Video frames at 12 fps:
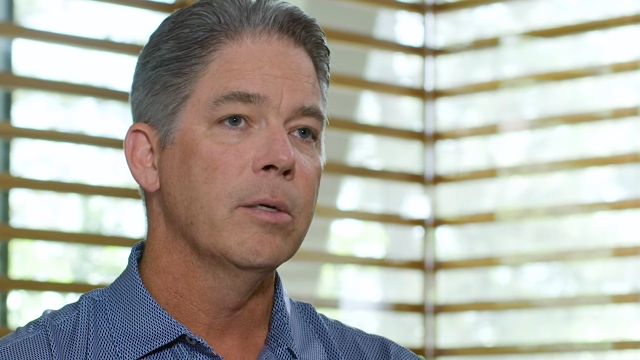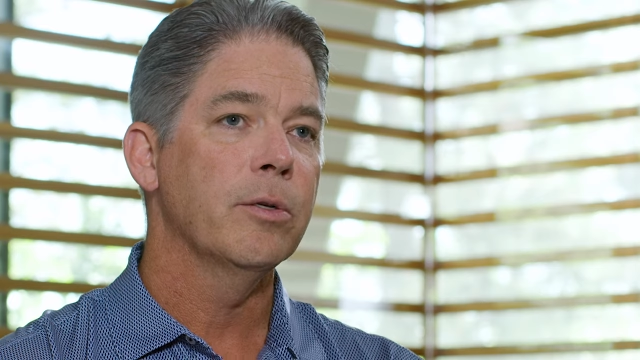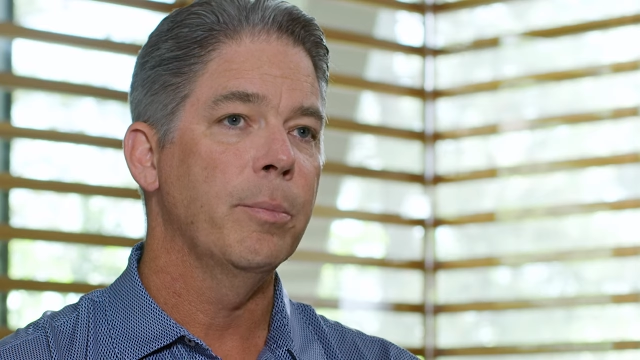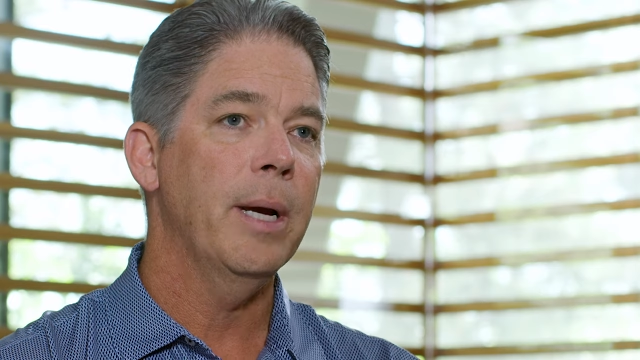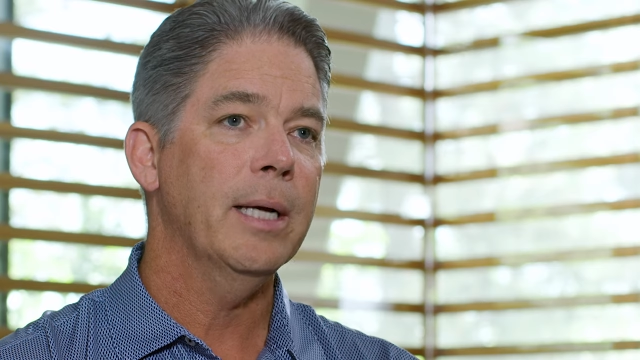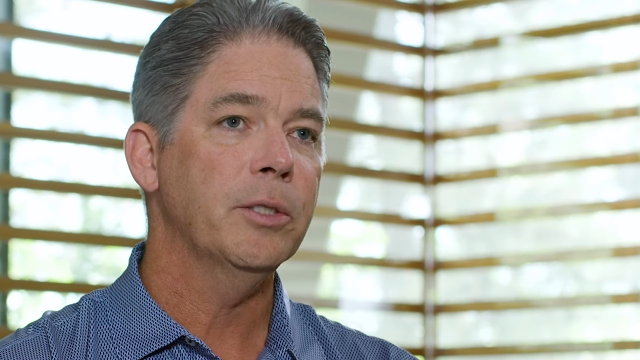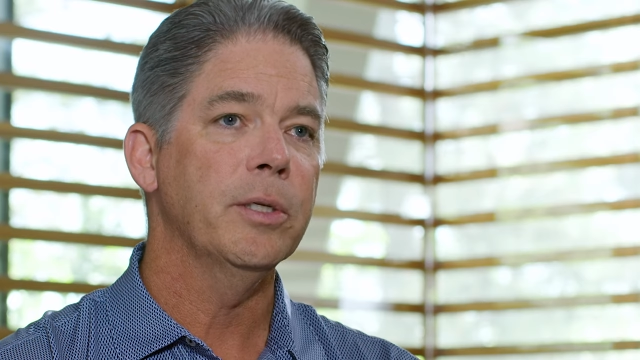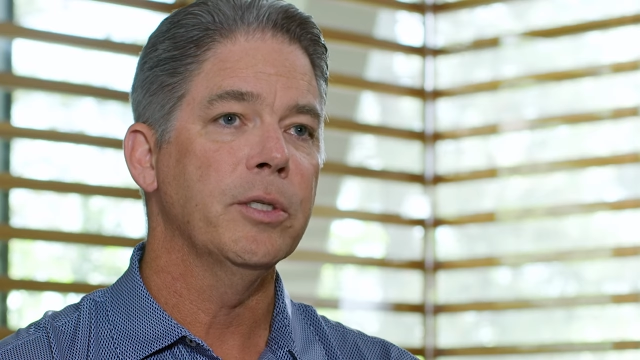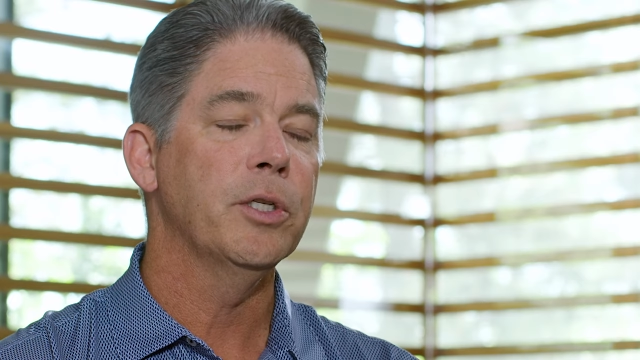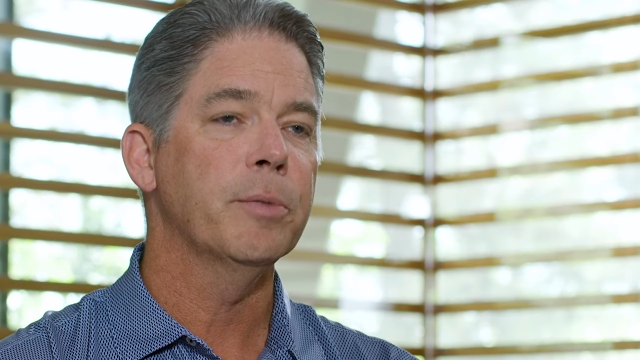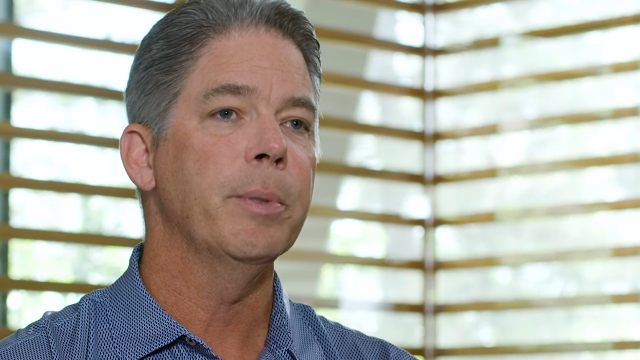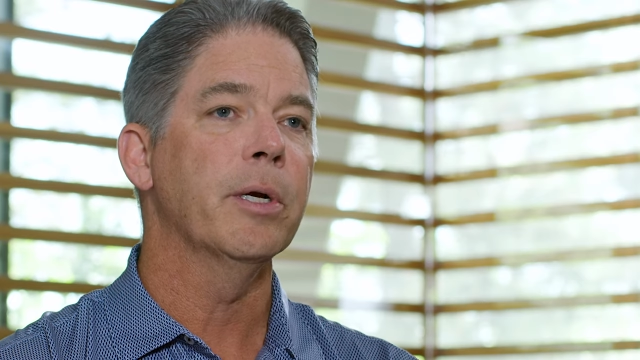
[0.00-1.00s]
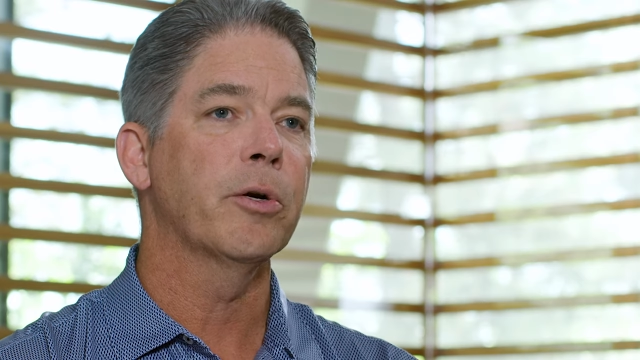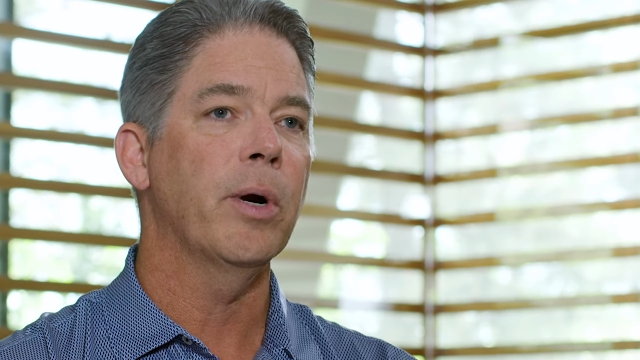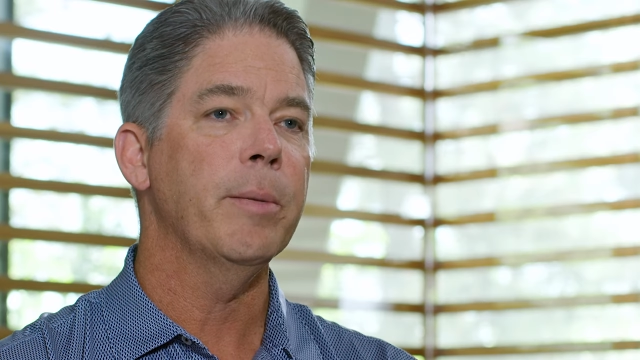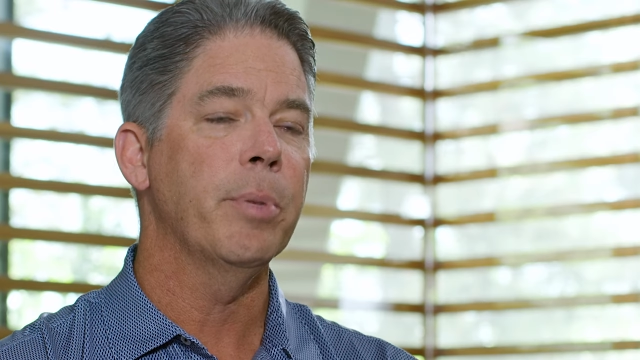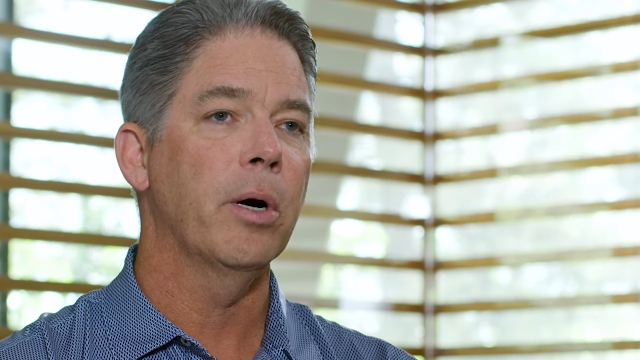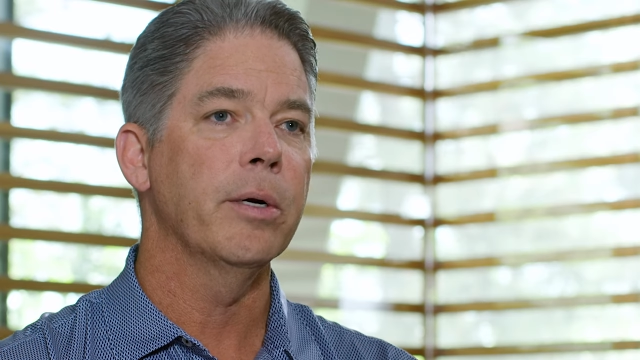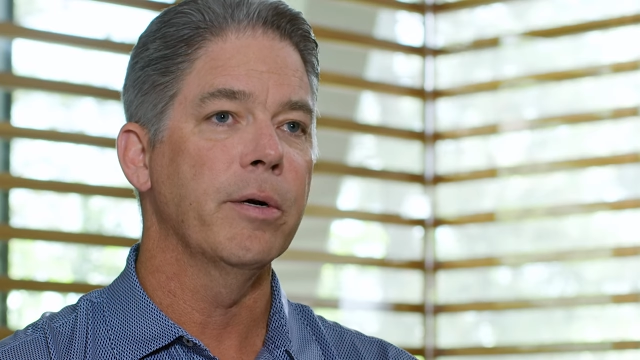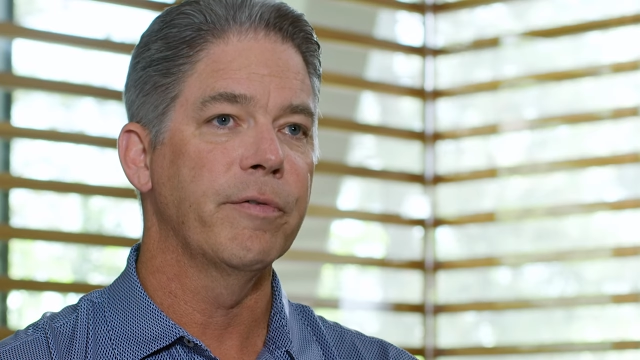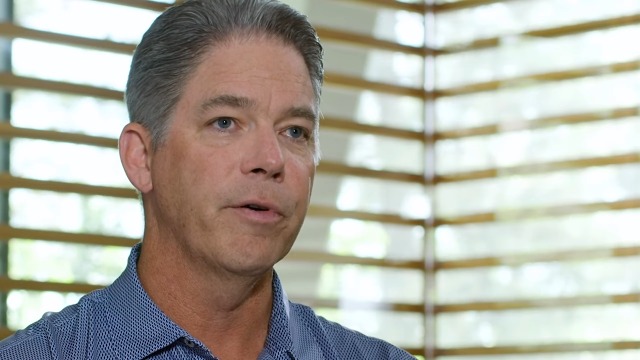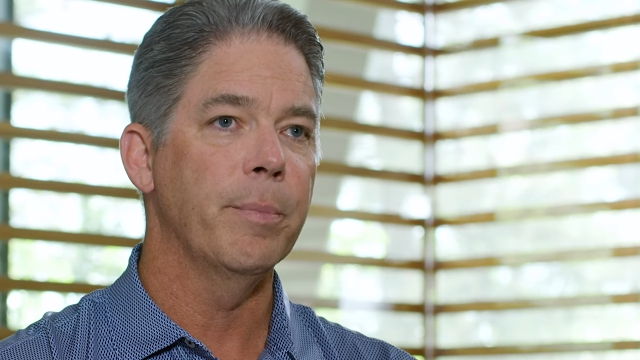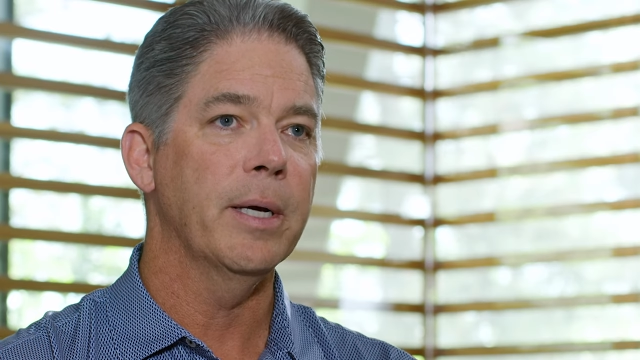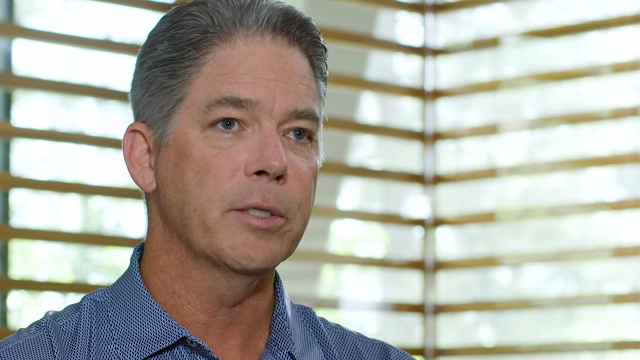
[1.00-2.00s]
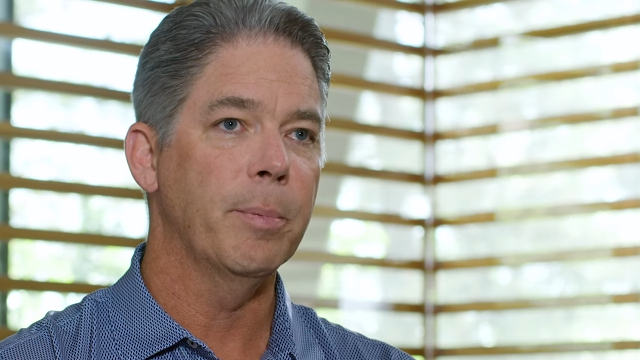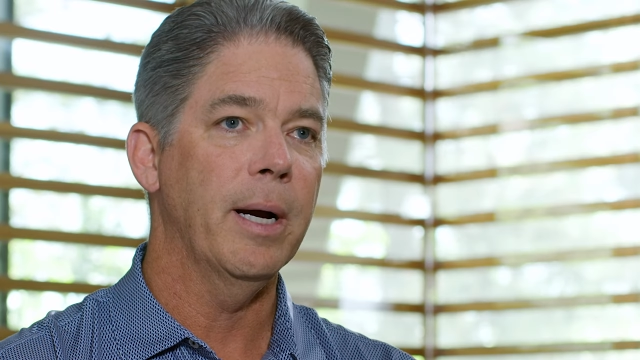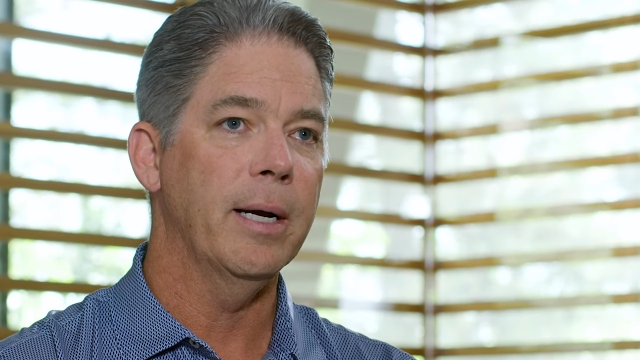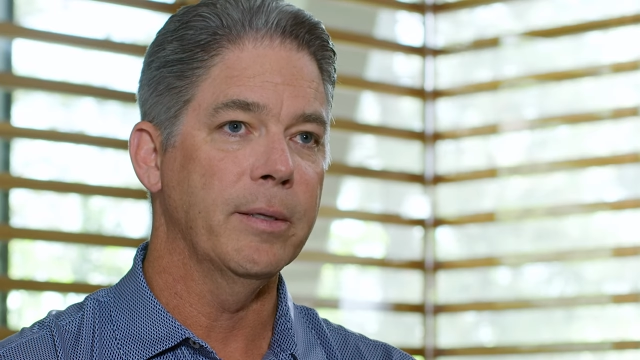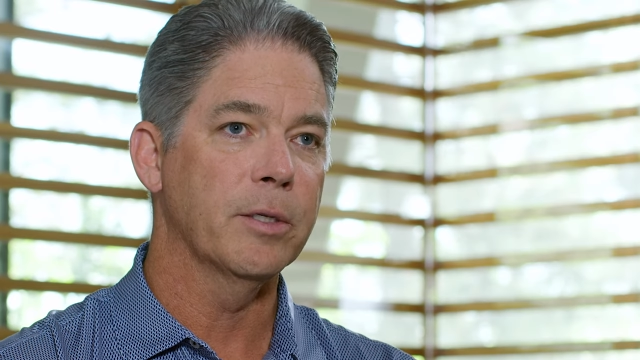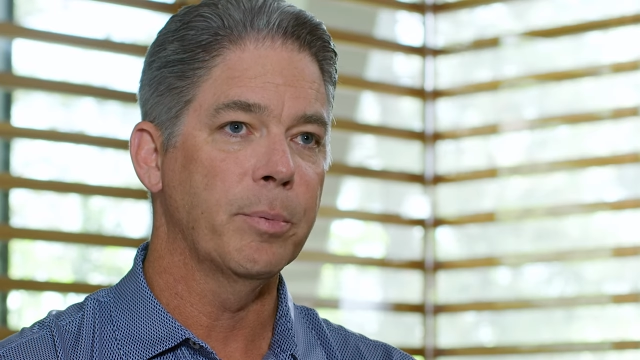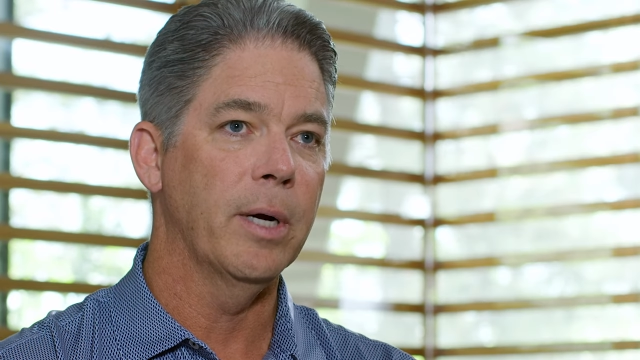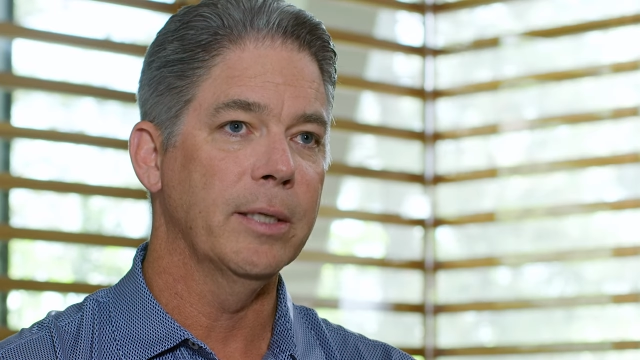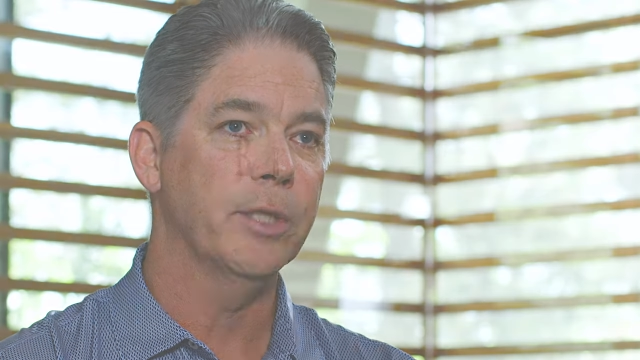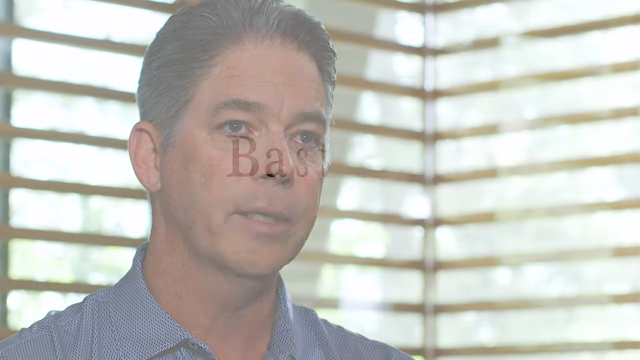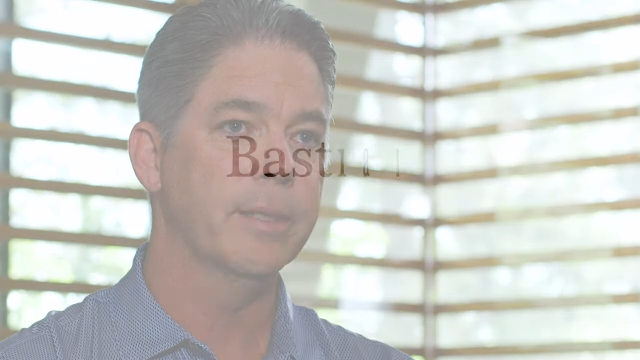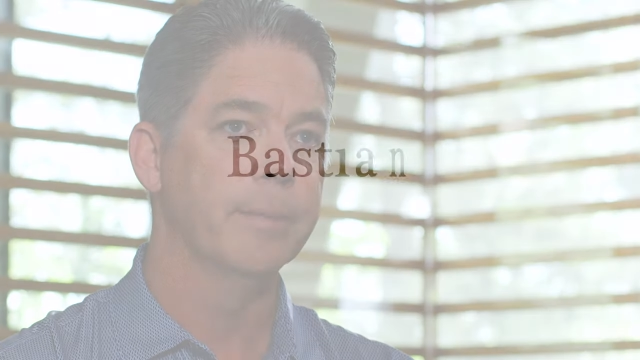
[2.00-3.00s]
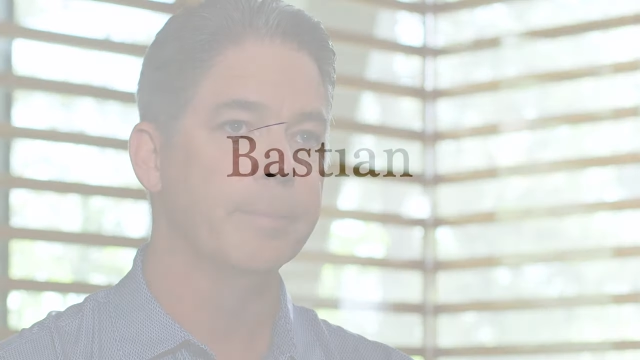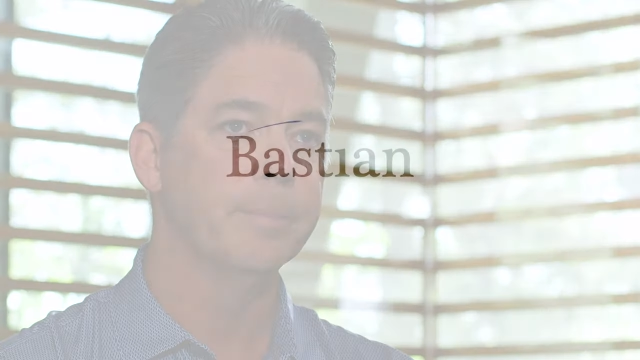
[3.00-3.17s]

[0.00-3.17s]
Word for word: So Bastian has just been a great partner for Best Buy in this project.